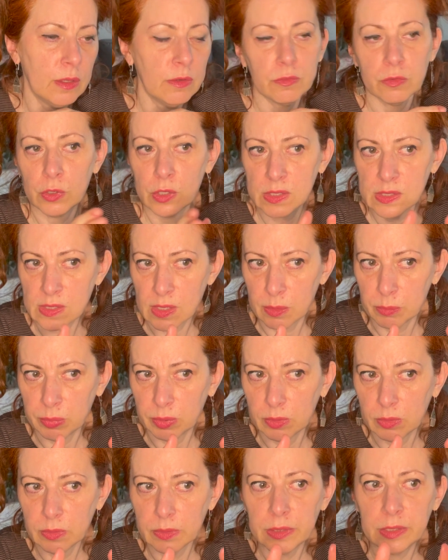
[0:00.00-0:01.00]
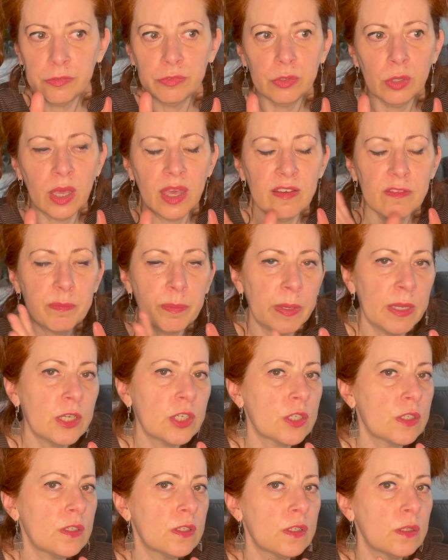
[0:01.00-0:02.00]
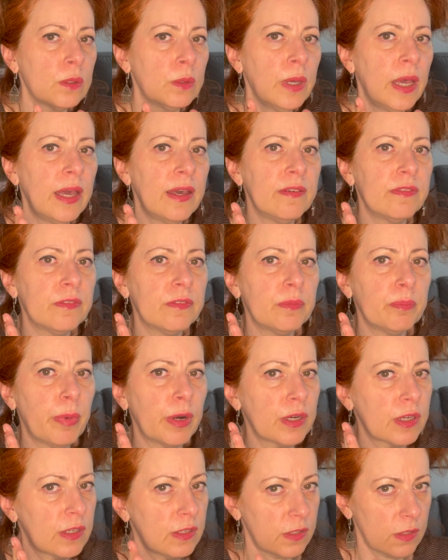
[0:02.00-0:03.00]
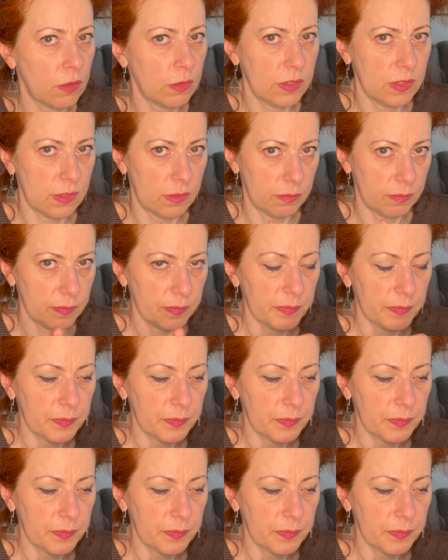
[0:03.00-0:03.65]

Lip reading: For example, if you have patients who have Parkinsonism,